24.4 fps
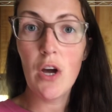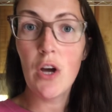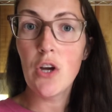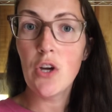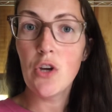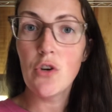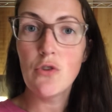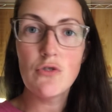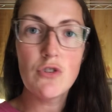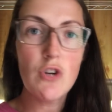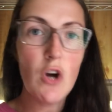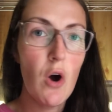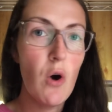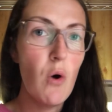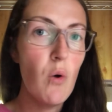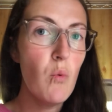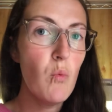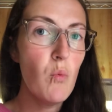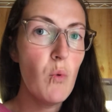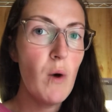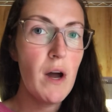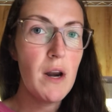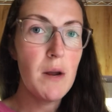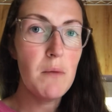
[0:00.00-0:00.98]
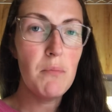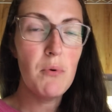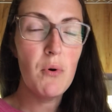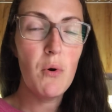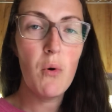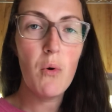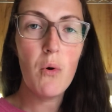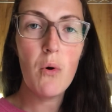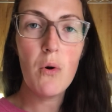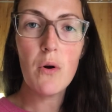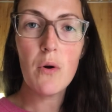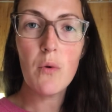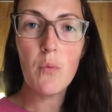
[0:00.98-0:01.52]
You don't want to
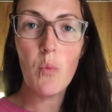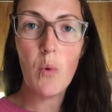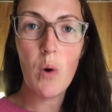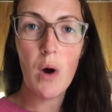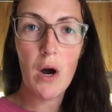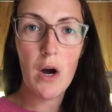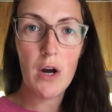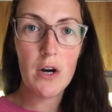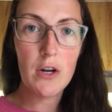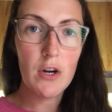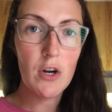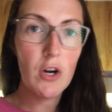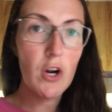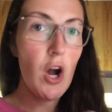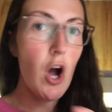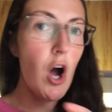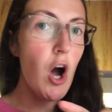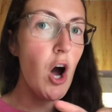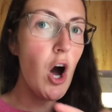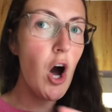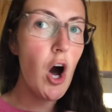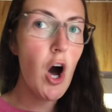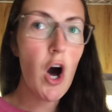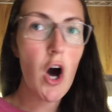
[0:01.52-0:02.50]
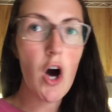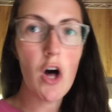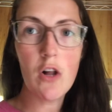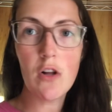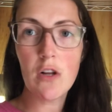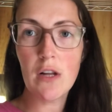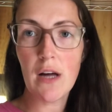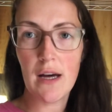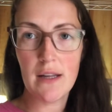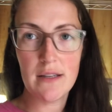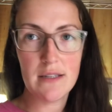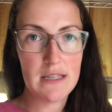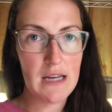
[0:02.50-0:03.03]
pour water all
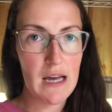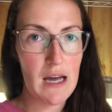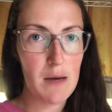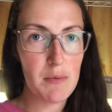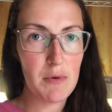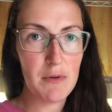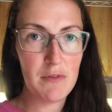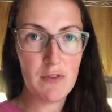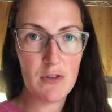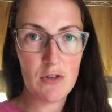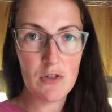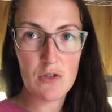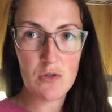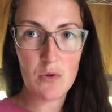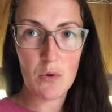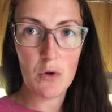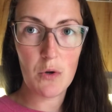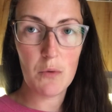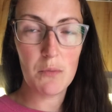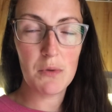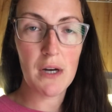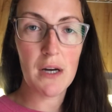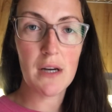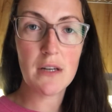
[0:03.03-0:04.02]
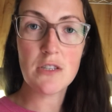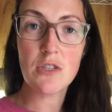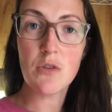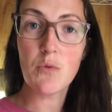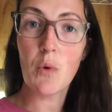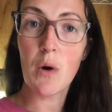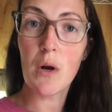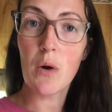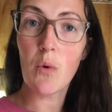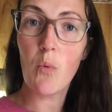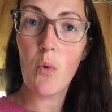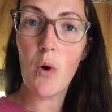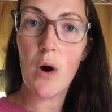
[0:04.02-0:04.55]
on top of your soil blocks. You
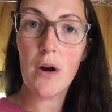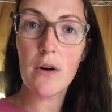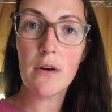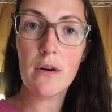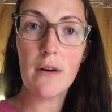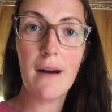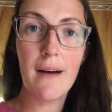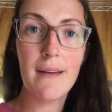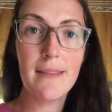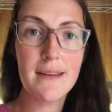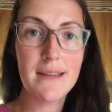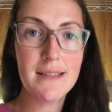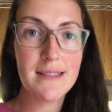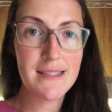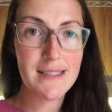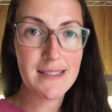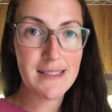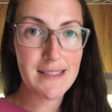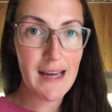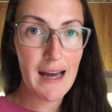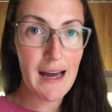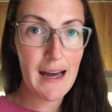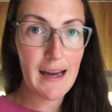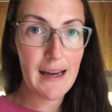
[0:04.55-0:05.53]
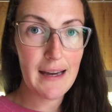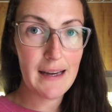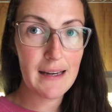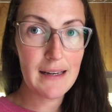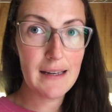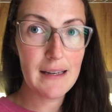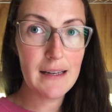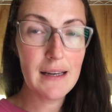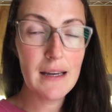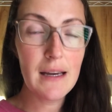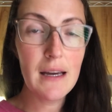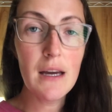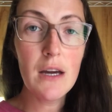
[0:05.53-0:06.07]
want to water on the side.
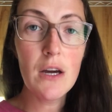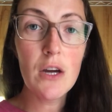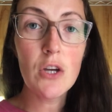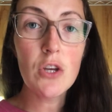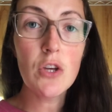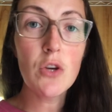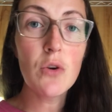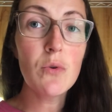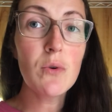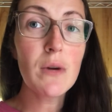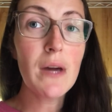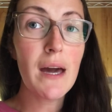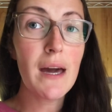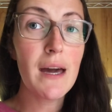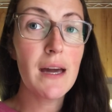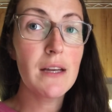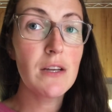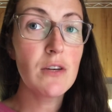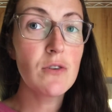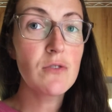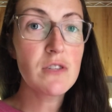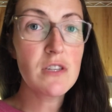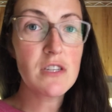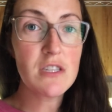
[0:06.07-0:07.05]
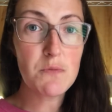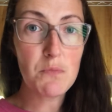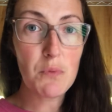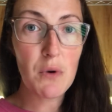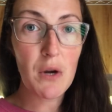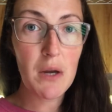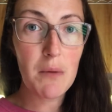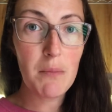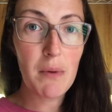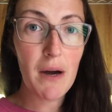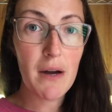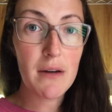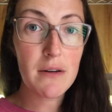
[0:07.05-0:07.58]
You can use a spray
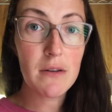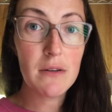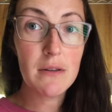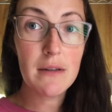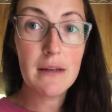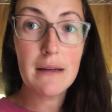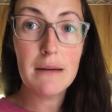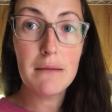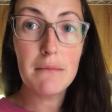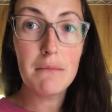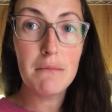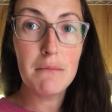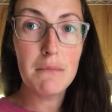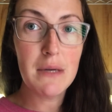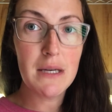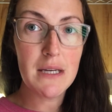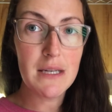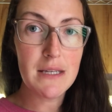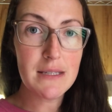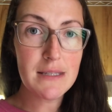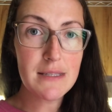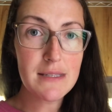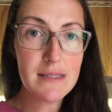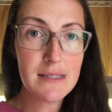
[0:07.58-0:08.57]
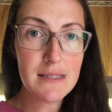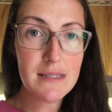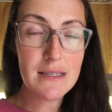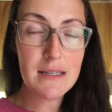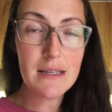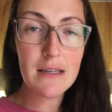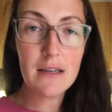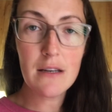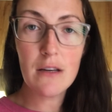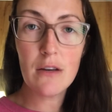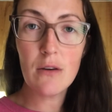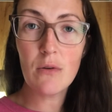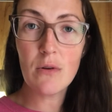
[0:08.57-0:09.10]
bottle and mist
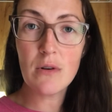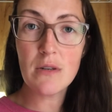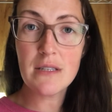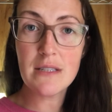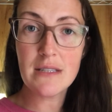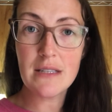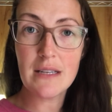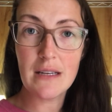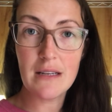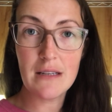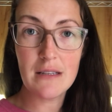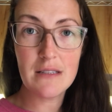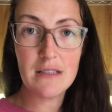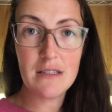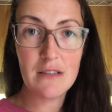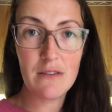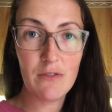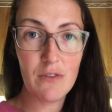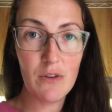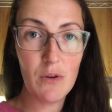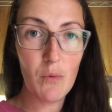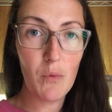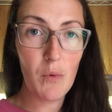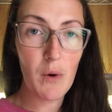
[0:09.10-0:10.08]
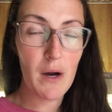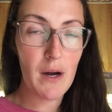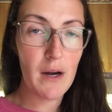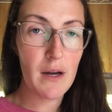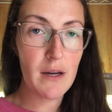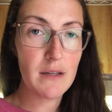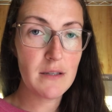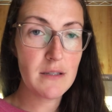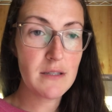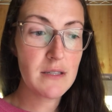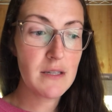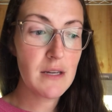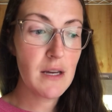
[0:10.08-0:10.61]
your seeds if you
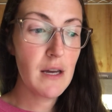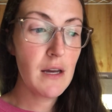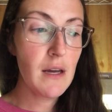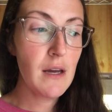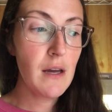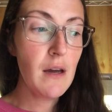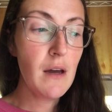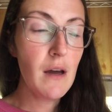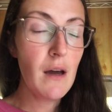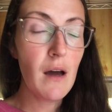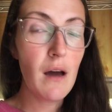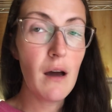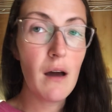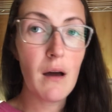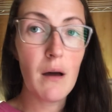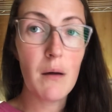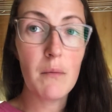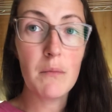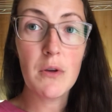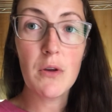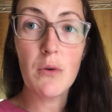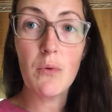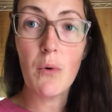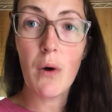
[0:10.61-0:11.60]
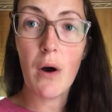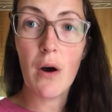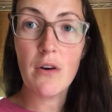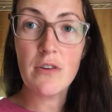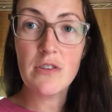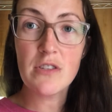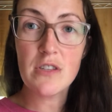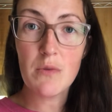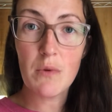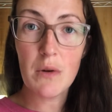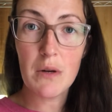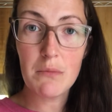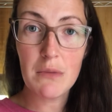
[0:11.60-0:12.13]
want. You
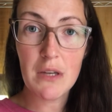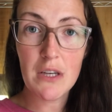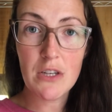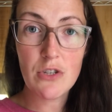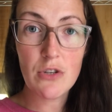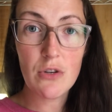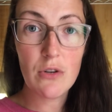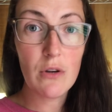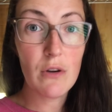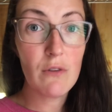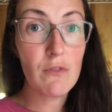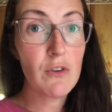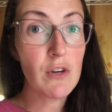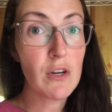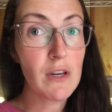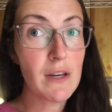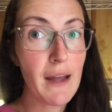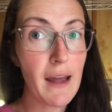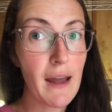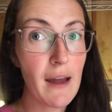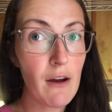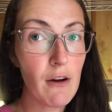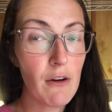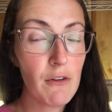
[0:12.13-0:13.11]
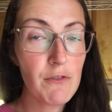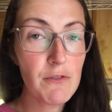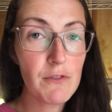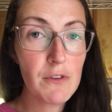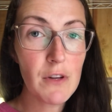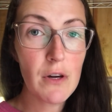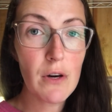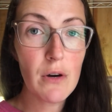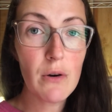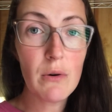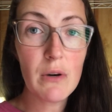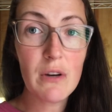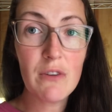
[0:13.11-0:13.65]
also want to make sure you have good
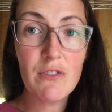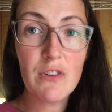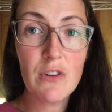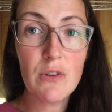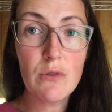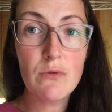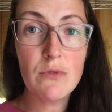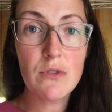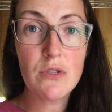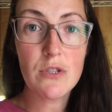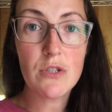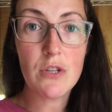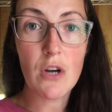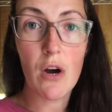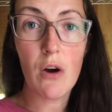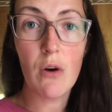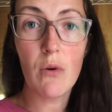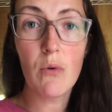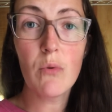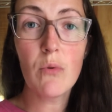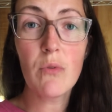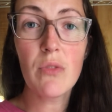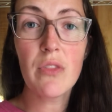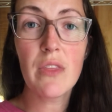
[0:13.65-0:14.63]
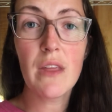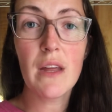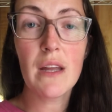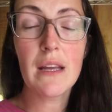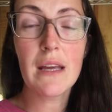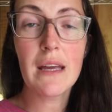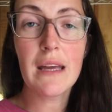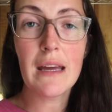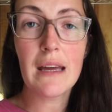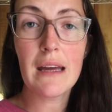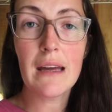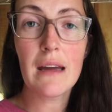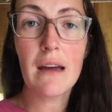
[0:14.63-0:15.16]
airflow. If you don't, then
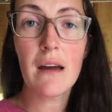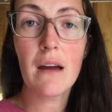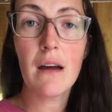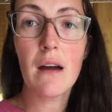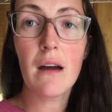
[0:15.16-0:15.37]
get